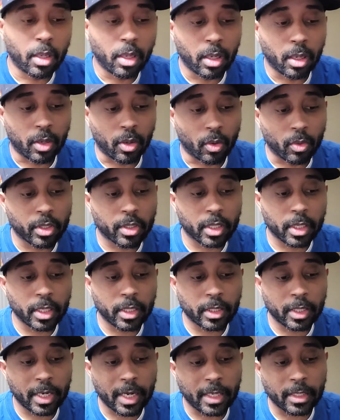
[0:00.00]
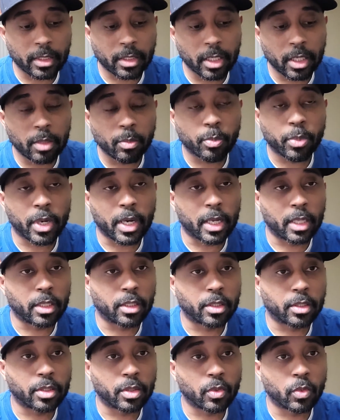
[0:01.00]
The only thing that I didn't
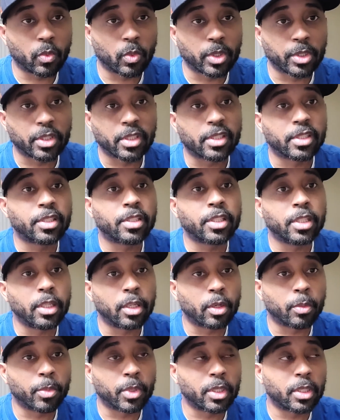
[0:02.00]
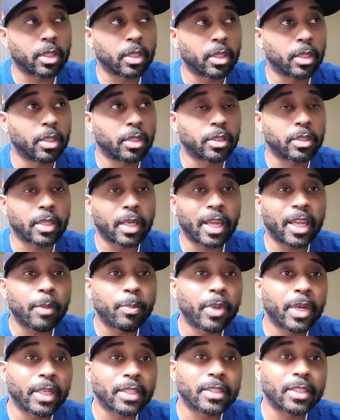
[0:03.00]
polish was the sear because
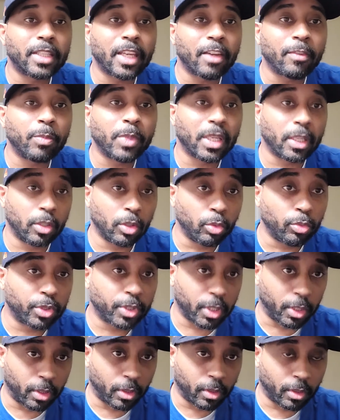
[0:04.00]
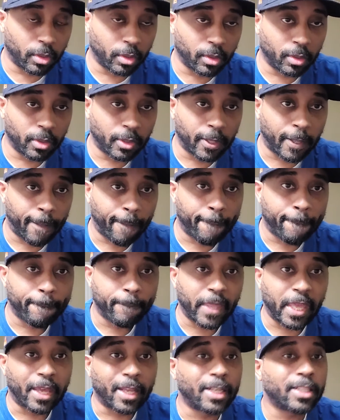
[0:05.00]
Apex gave me a new sear.
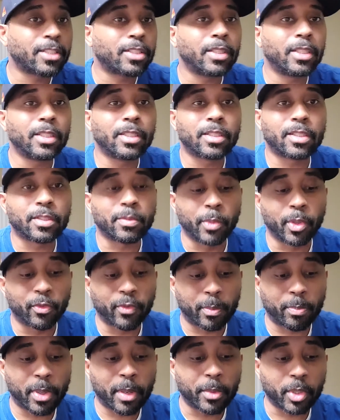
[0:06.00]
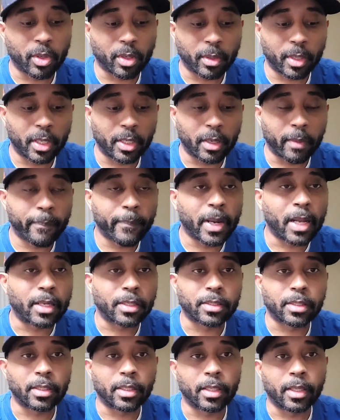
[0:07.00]
And it's smooth. I'm probably going to end up
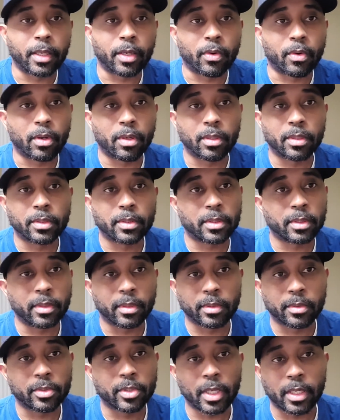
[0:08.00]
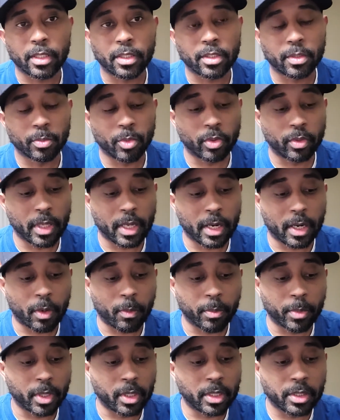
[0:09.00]
polishing it later on, try to smooth that out.
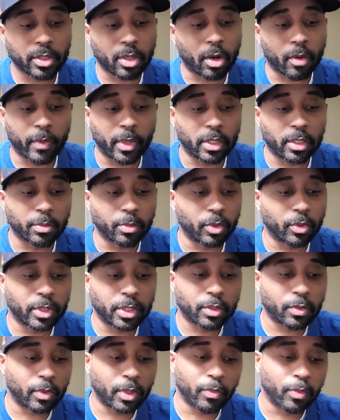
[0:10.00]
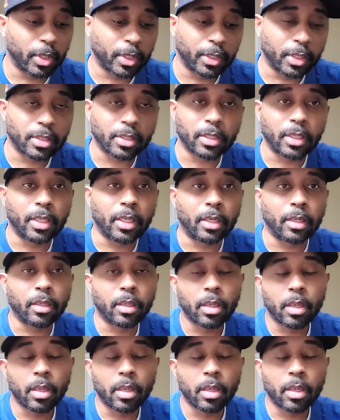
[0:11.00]
But it's already smooth. It really doesn't need it.